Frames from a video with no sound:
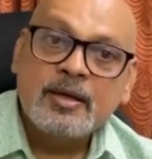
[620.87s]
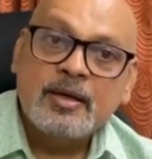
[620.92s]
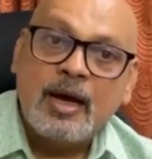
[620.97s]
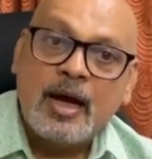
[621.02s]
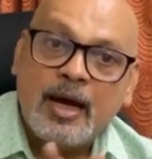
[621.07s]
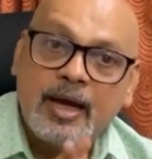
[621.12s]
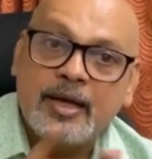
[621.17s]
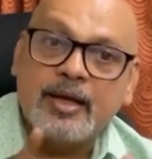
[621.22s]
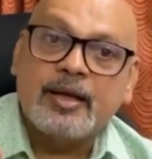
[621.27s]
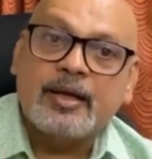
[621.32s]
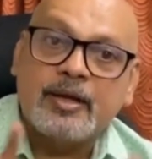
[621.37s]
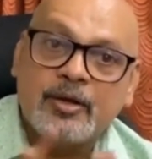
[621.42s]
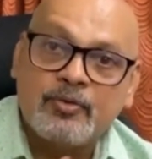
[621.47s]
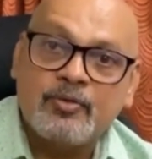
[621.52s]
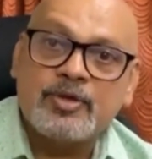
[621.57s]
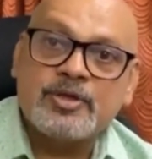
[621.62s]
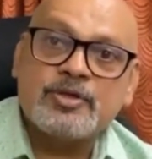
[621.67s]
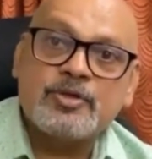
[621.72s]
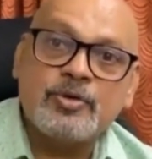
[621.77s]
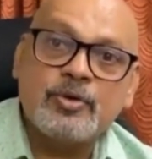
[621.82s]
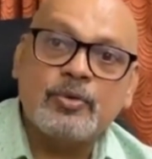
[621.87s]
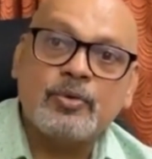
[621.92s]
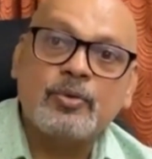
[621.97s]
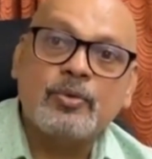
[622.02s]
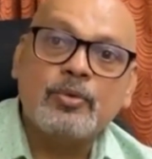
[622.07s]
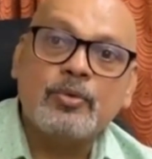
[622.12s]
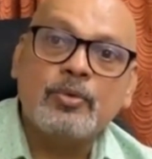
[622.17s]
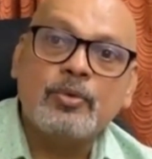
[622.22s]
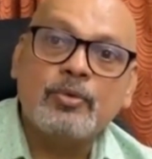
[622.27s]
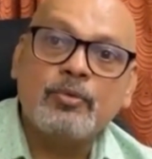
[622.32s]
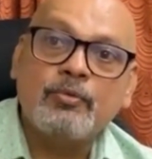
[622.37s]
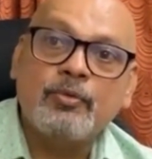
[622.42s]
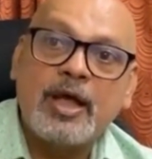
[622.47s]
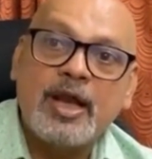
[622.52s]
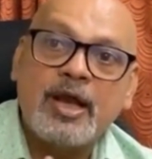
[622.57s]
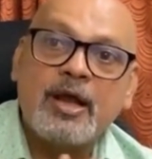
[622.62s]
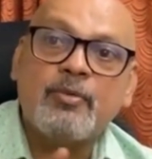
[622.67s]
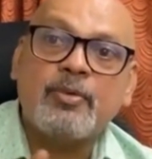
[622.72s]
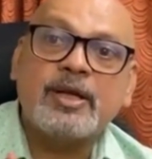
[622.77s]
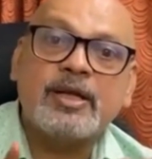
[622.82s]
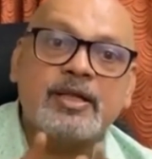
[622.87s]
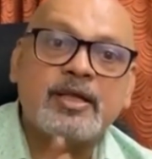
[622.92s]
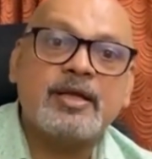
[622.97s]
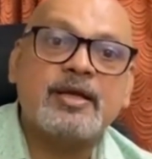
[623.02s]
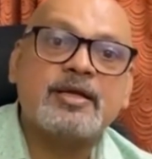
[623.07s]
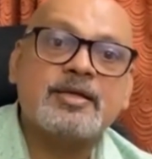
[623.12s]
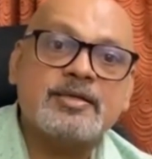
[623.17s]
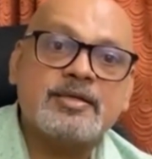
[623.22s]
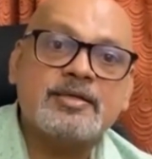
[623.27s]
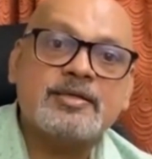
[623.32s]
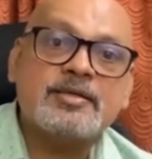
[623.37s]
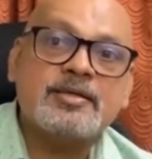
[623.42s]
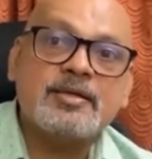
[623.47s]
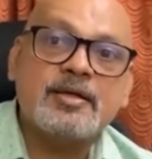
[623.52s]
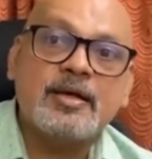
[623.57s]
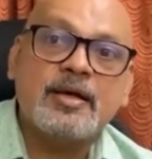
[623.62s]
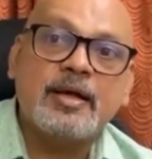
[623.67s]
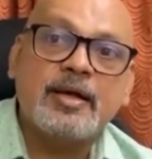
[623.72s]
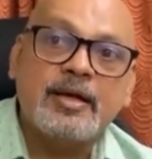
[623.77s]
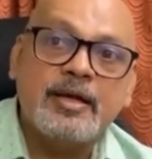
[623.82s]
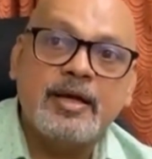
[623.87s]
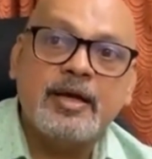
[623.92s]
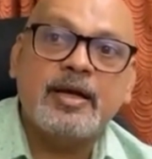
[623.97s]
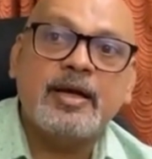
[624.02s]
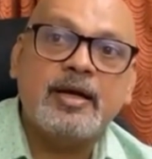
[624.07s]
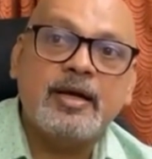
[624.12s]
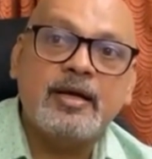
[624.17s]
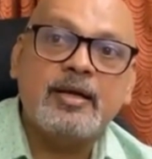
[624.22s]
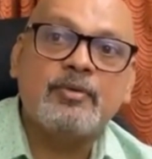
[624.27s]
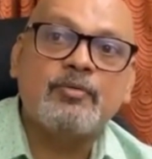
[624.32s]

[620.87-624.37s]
I request you, whenever there is a need,